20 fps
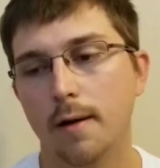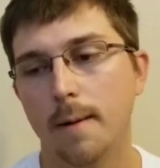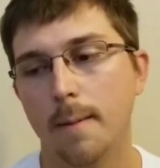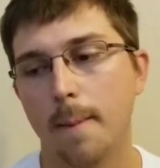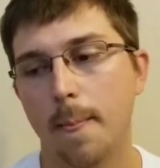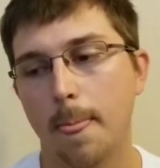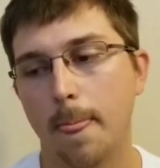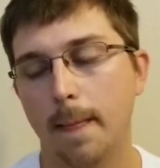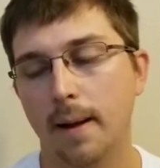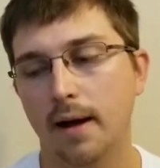
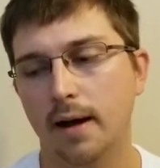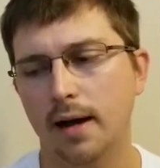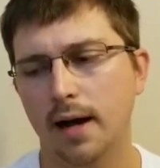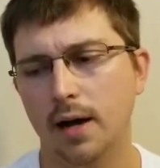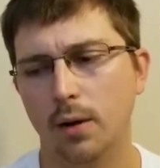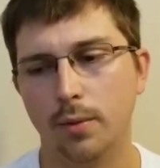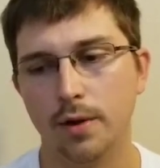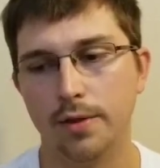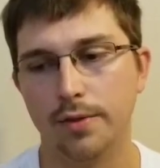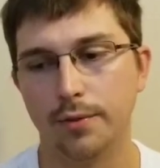I
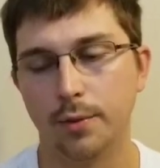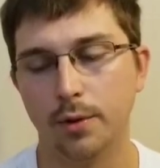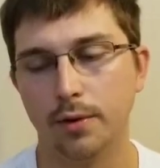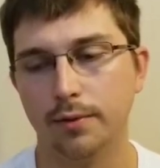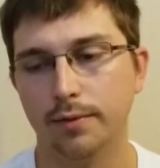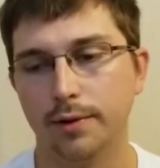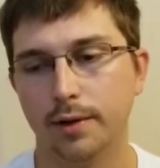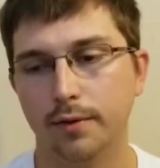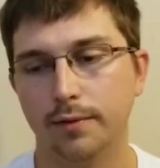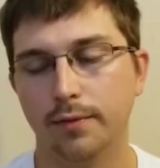went through it
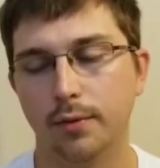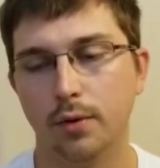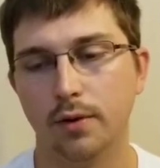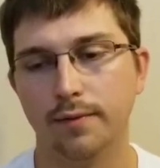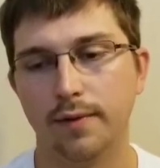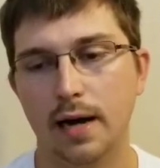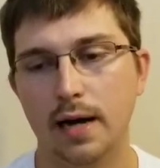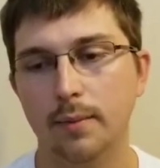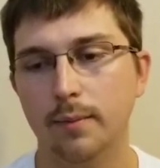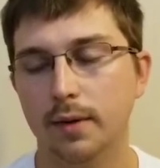for 4 or
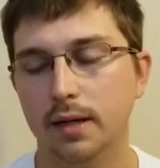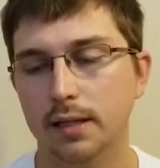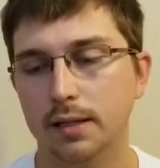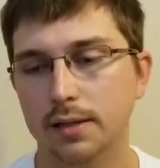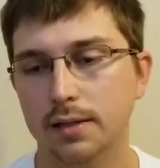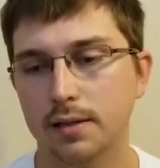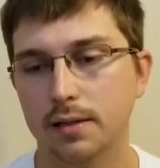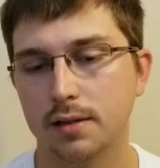5 months.